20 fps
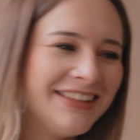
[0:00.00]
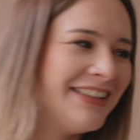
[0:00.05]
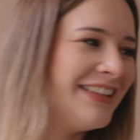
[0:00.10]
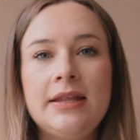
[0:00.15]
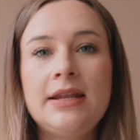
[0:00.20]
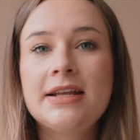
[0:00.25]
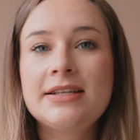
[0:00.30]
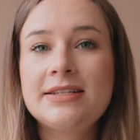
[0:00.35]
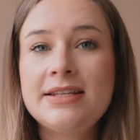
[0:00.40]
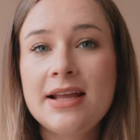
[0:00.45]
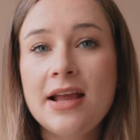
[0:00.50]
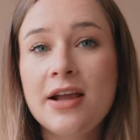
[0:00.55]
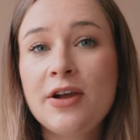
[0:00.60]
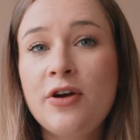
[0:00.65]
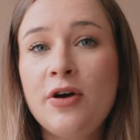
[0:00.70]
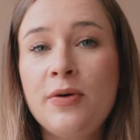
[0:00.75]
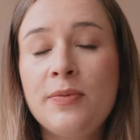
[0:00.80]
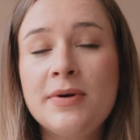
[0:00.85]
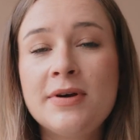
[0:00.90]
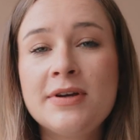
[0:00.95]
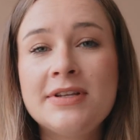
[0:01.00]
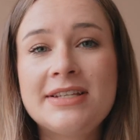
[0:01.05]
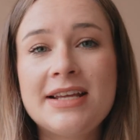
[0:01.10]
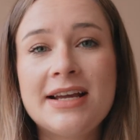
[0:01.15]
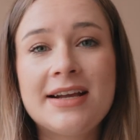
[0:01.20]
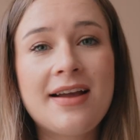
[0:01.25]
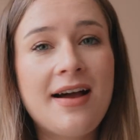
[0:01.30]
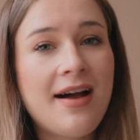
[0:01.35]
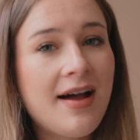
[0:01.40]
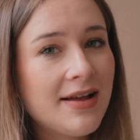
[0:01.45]
The next thing I got was
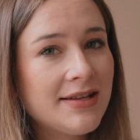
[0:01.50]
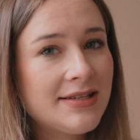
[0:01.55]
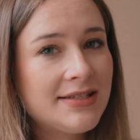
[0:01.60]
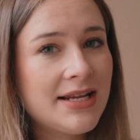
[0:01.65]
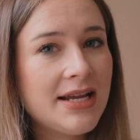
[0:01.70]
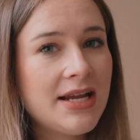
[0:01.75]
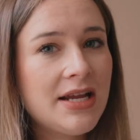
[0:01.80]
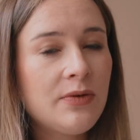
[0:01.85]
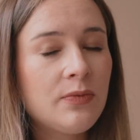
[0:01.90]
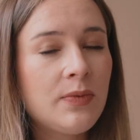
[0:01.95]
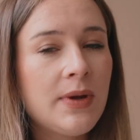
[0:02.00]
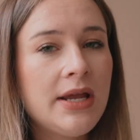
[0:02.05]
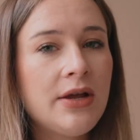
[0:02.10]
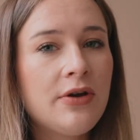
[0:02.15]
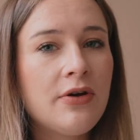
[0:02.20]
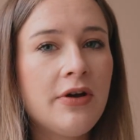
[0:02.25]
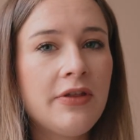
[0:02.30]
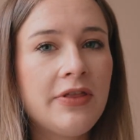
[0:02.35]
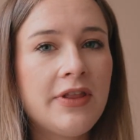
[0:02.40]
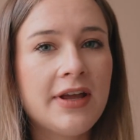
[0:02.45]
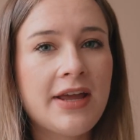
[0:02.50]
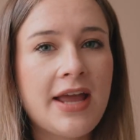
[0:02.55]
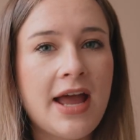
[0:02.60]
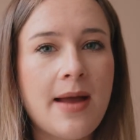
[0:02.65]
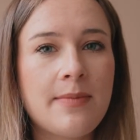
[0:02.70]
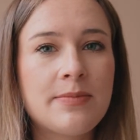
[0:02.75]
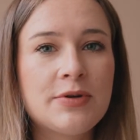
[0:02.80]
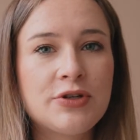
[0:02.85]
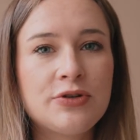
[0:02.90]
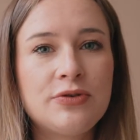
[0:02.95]
a car seat. We got the
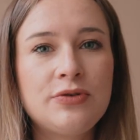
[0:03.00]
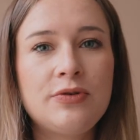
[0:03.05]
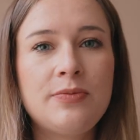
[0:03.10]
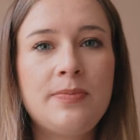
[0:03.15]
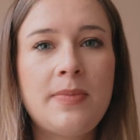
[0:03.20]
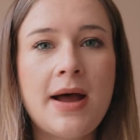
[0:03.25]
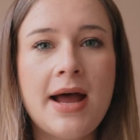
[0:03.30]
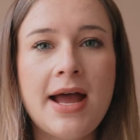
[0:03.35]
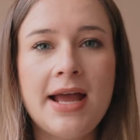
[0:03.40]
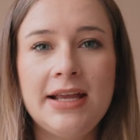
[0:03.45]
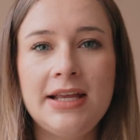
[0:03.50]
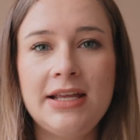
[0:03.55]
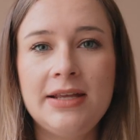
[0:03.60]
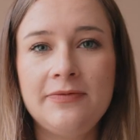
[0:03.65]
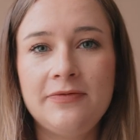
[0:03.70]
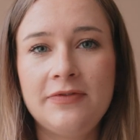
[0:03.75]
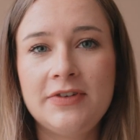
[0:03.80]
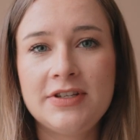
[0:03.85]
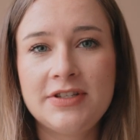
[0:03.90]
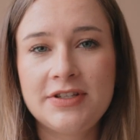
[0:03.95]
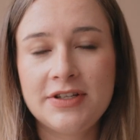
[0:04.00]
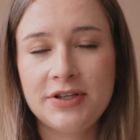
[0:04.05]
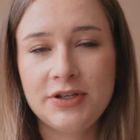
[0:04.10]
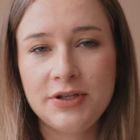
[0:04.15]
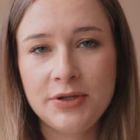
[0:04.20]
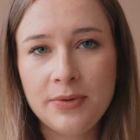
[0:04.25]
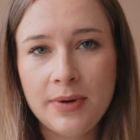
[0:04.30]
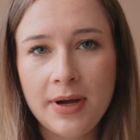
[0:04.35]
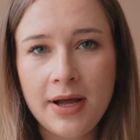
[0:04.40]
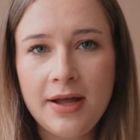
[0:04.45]
capsule by
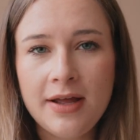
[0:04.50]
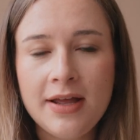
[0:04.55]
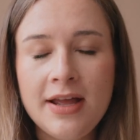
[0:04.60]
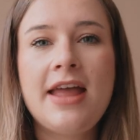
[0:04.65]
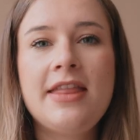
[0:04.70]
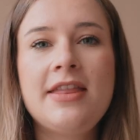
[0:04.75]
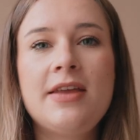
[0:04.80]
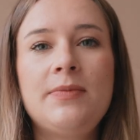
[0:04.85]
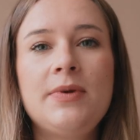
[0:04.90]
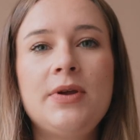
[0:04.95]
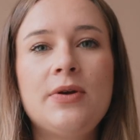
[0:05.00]
Infosecure, and then